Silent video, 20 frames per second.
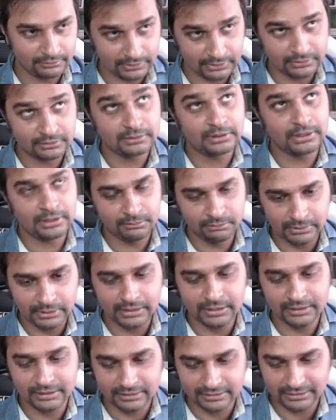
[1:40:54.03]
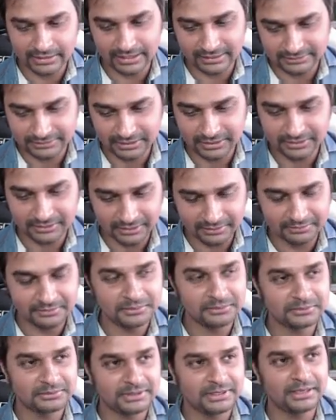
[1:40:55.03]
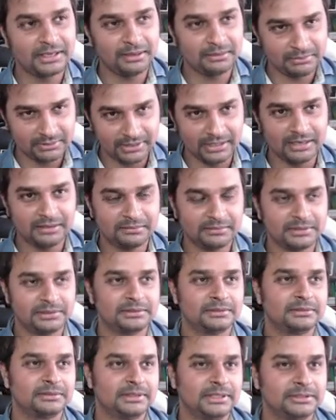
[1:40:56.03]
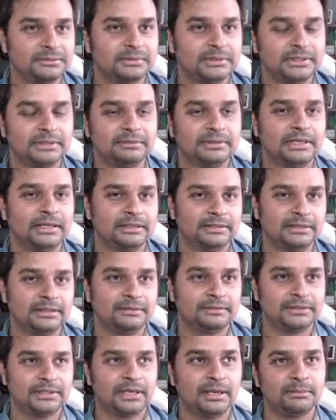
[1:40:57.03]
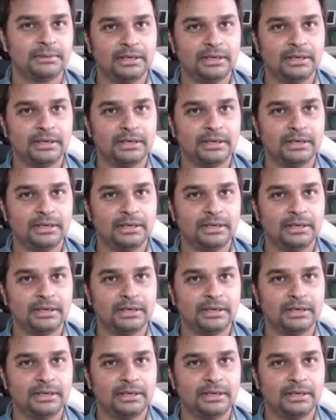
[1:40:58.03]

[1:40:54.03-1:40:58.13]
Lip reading: are in a building in that thing, lift, you say, I have an elevator. That's what they will understand. You say, I have